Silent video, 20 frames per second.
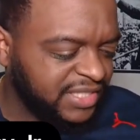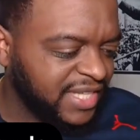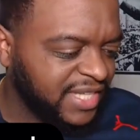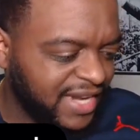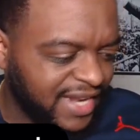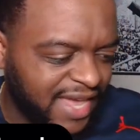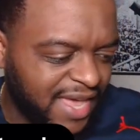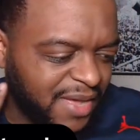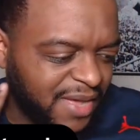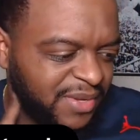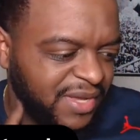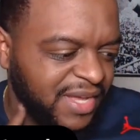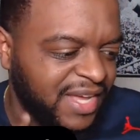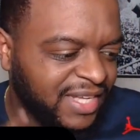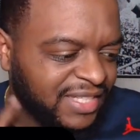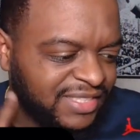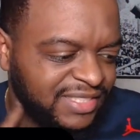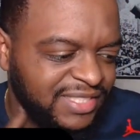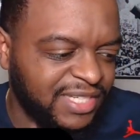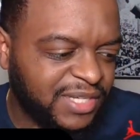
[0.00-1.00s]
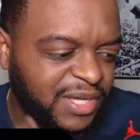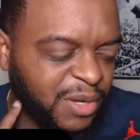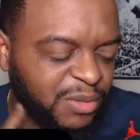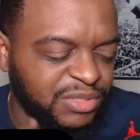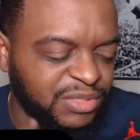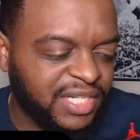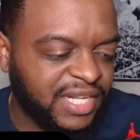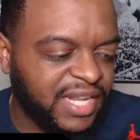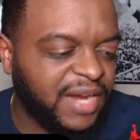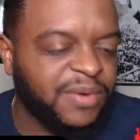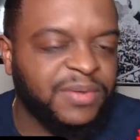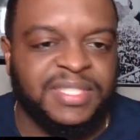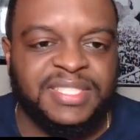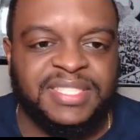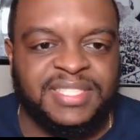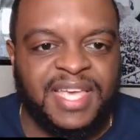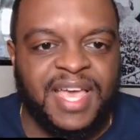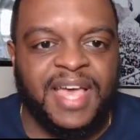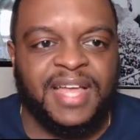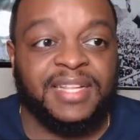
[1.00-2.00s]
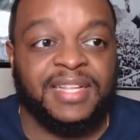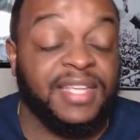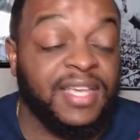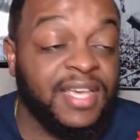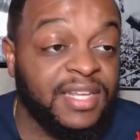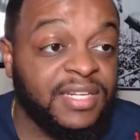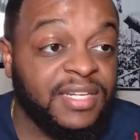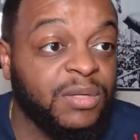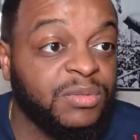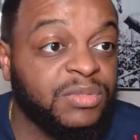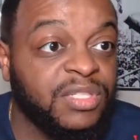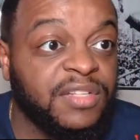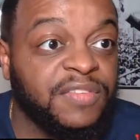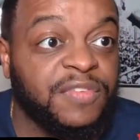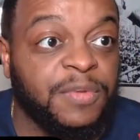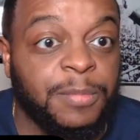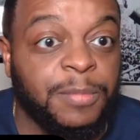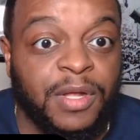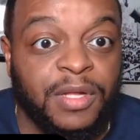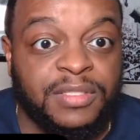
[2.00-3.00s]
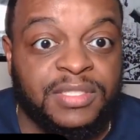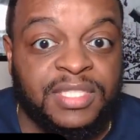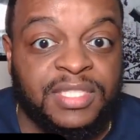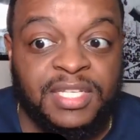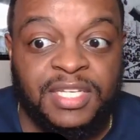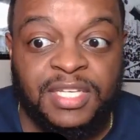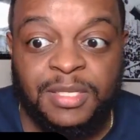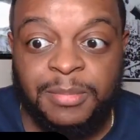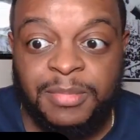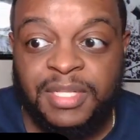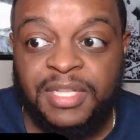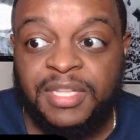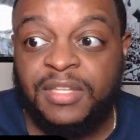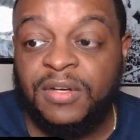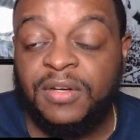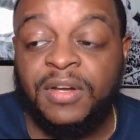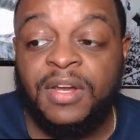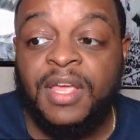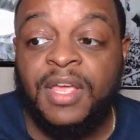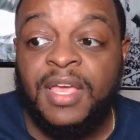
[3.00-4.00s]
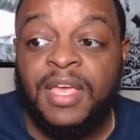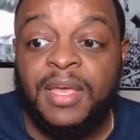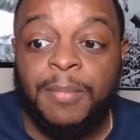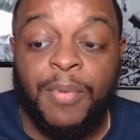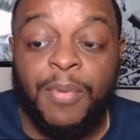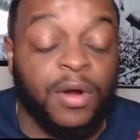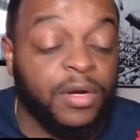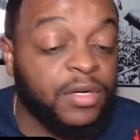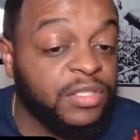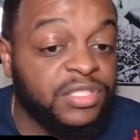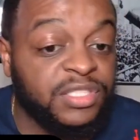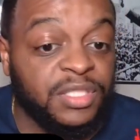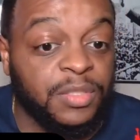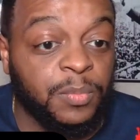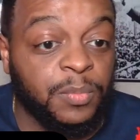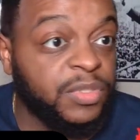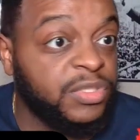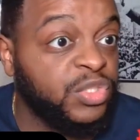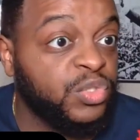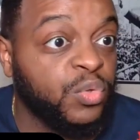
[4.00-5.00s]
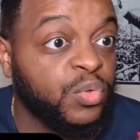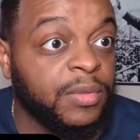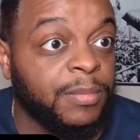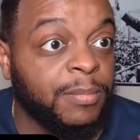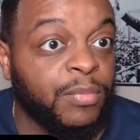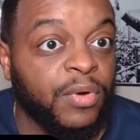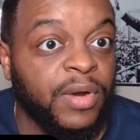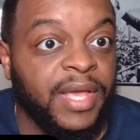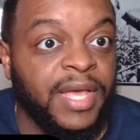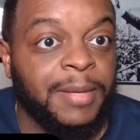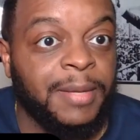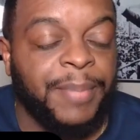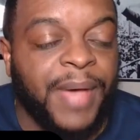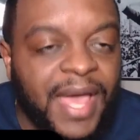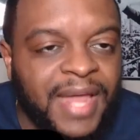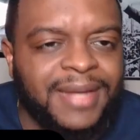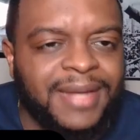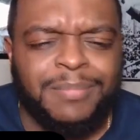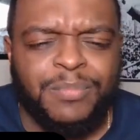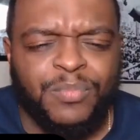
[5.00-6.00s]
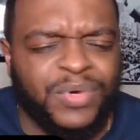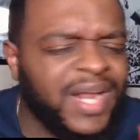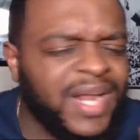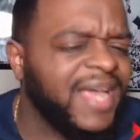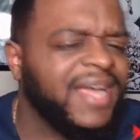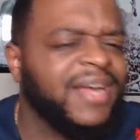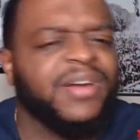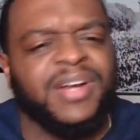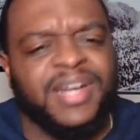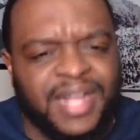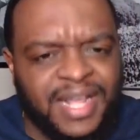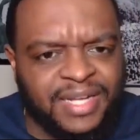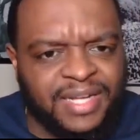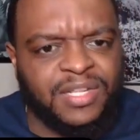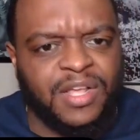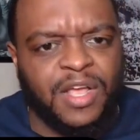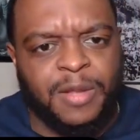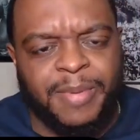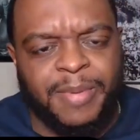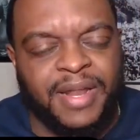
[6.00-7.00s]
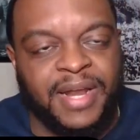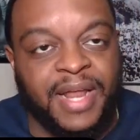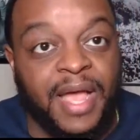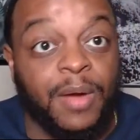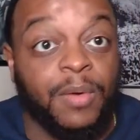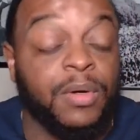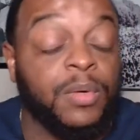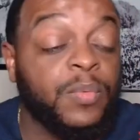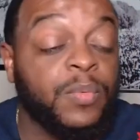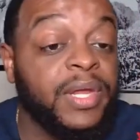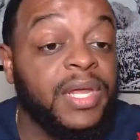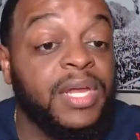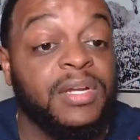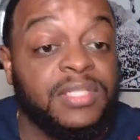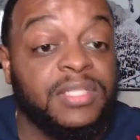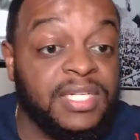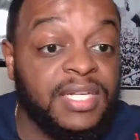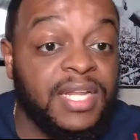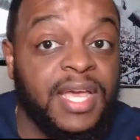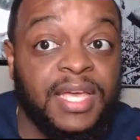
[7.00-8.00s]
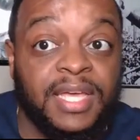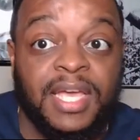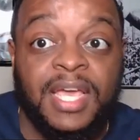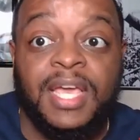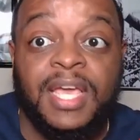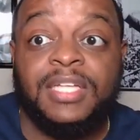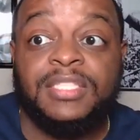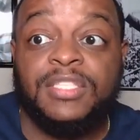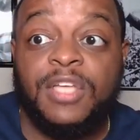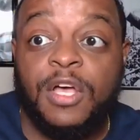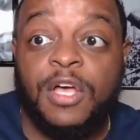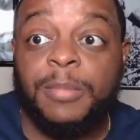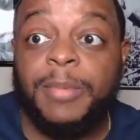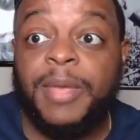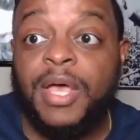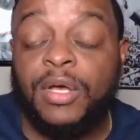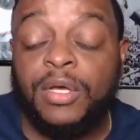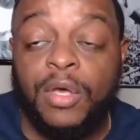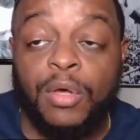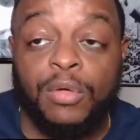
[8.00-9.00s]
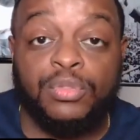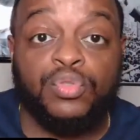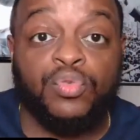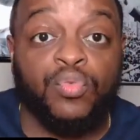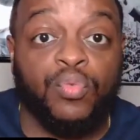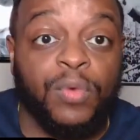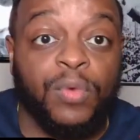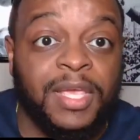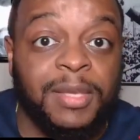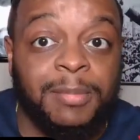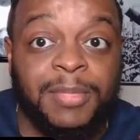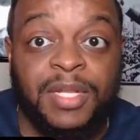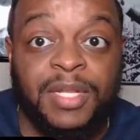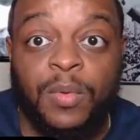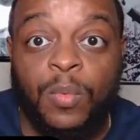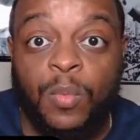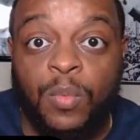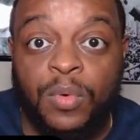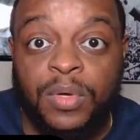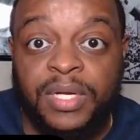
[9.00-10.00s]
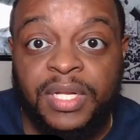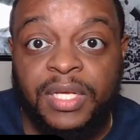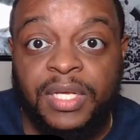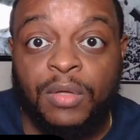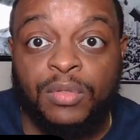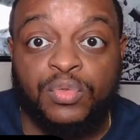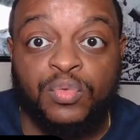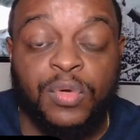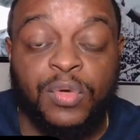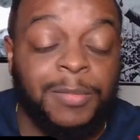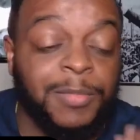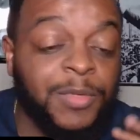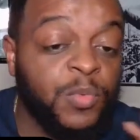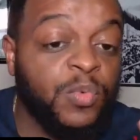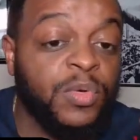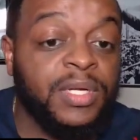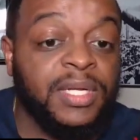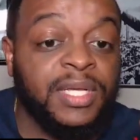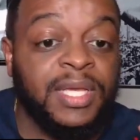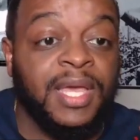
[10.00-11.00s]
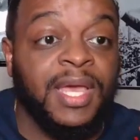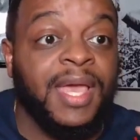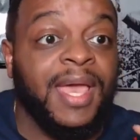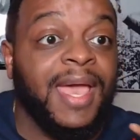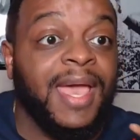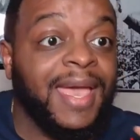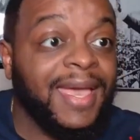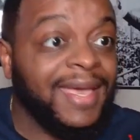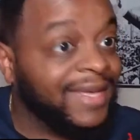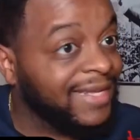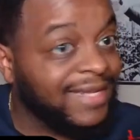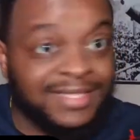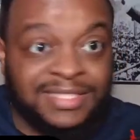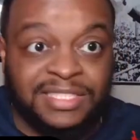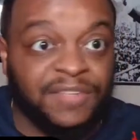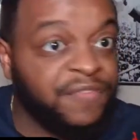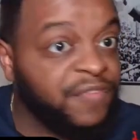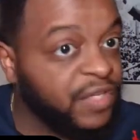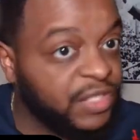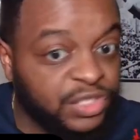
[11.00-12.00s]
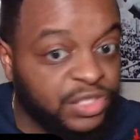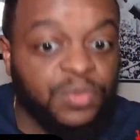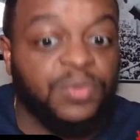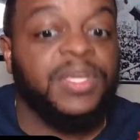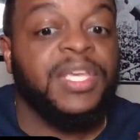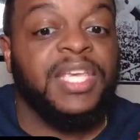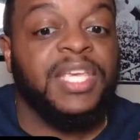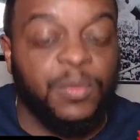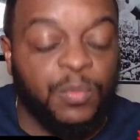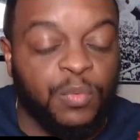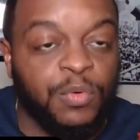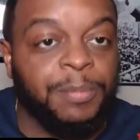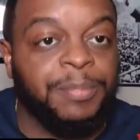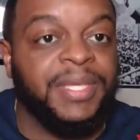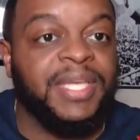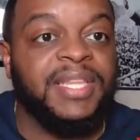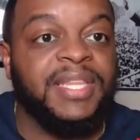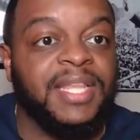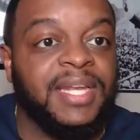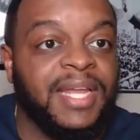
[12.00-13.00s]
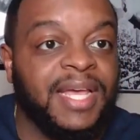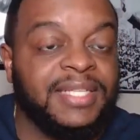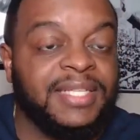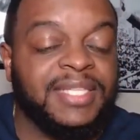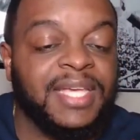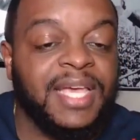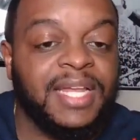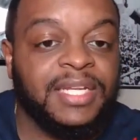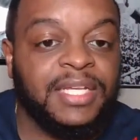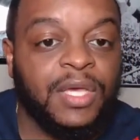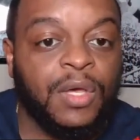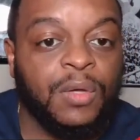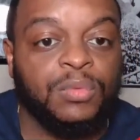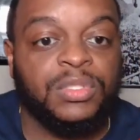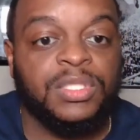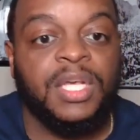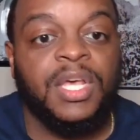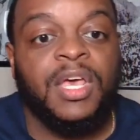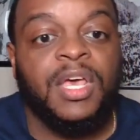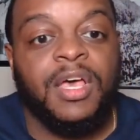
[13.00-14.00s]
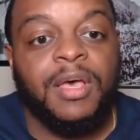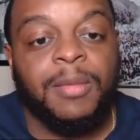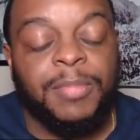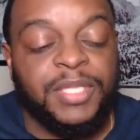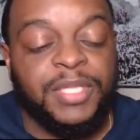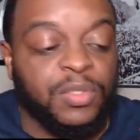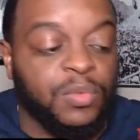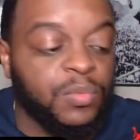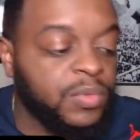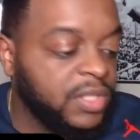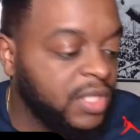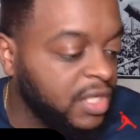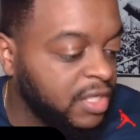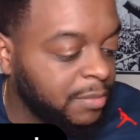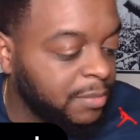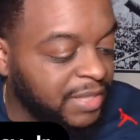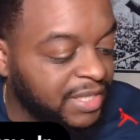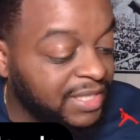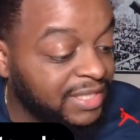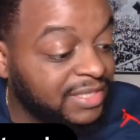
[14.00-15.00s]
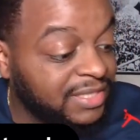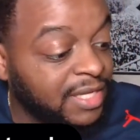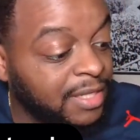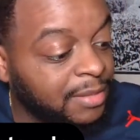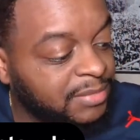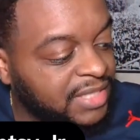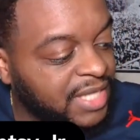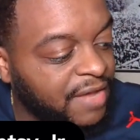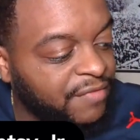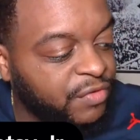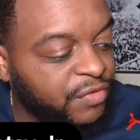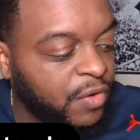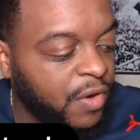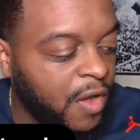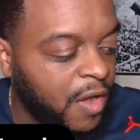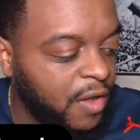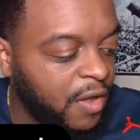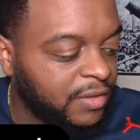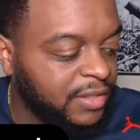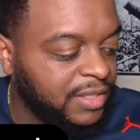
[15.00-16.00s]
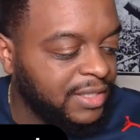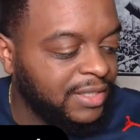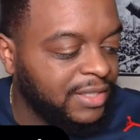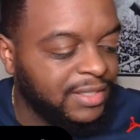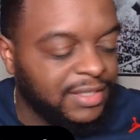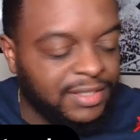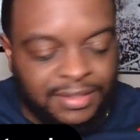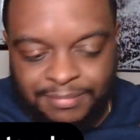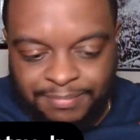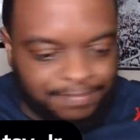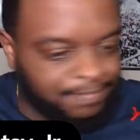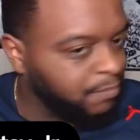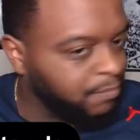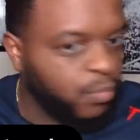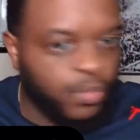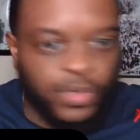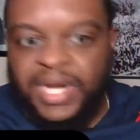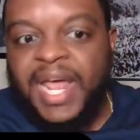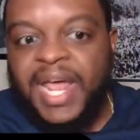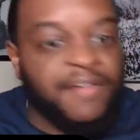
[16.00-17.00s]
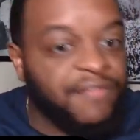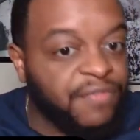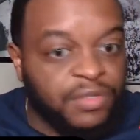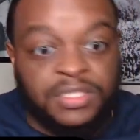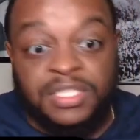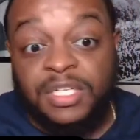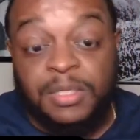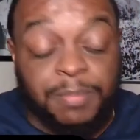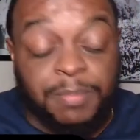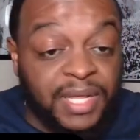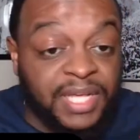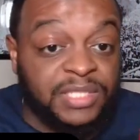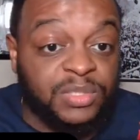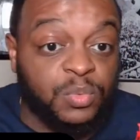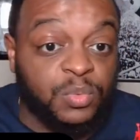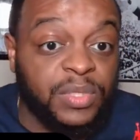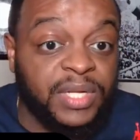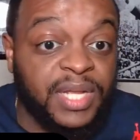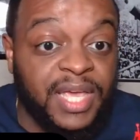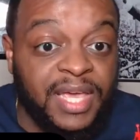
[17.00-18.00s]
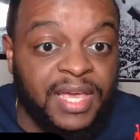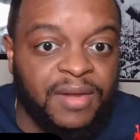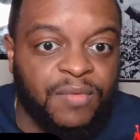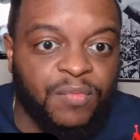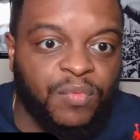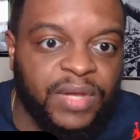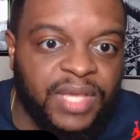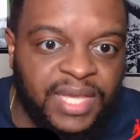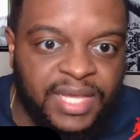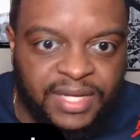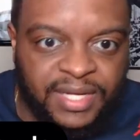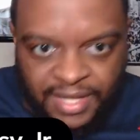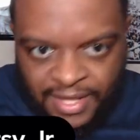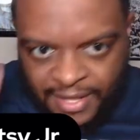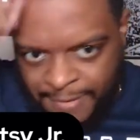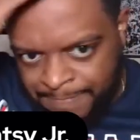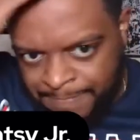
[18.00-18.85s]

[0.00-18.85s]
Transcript: Shout out to Coach Larry Scott, the head coach of the football team, and their partnership with Jordan Brand. But we're not here today to talk about Howard. We're here today to talk about Coach Raymond Woodie. Coach Raymond Woodie, it's official. He will be the next head coach of Bethune-Cookman. This comes after all the whatever took place with Ed Reed.